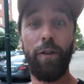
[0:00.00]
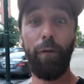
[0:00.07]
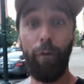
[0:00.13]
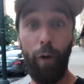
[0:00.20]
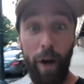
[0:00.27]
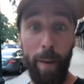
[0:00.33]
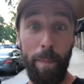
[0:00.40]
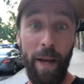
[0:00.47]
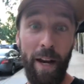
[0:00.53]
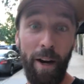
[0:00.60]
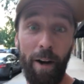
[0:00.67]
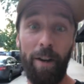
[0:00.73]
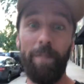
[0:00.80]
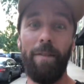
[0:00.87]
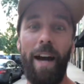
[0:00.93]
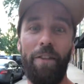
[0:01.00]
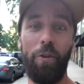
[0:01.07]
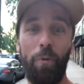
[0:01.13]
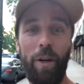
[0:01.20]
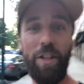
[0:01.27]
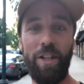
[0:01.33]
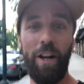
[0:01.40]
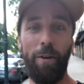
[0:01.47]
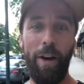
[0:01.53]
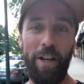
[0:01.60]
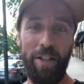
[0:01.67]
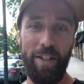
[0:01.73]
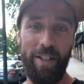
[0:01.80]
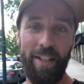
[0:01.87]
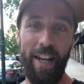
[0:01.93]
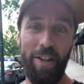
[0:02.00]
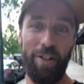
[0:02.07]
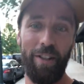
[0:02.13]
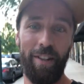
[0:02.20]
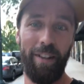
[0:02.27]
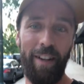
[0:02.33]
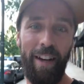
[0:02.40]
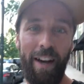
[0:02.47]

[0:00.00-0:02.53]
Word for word: free beer at the Regeneration Station.